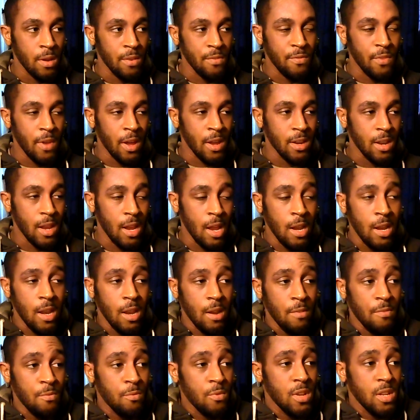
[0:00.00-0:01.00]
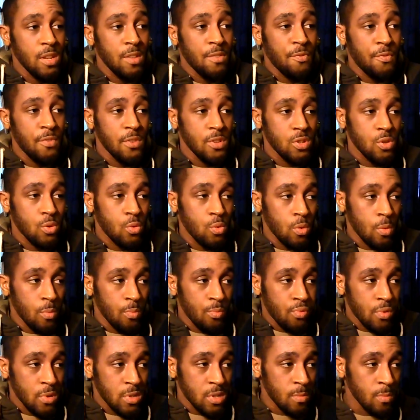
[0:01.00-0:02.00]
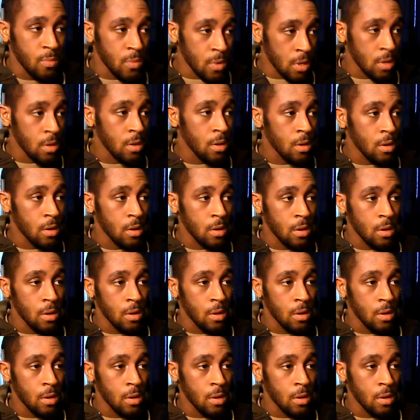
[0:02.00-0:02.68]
and really physical imprisonment.